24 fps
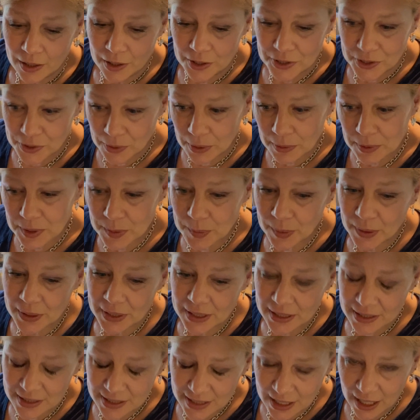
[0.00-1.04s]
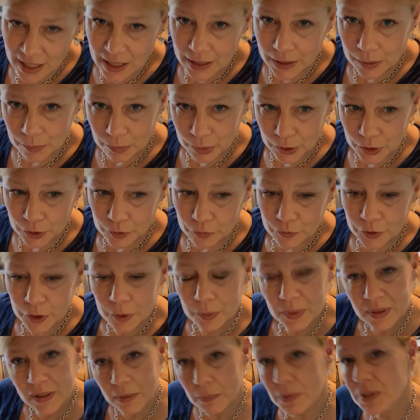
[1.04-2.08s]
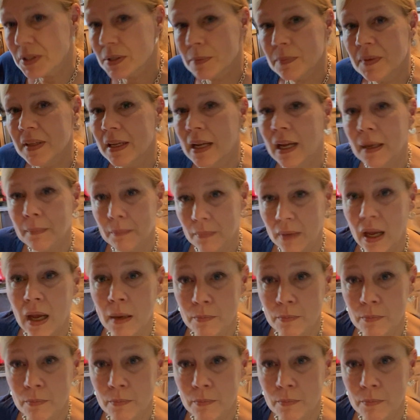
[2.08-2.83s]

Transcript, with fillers: So I was putting dye and perfume and that was something I'm,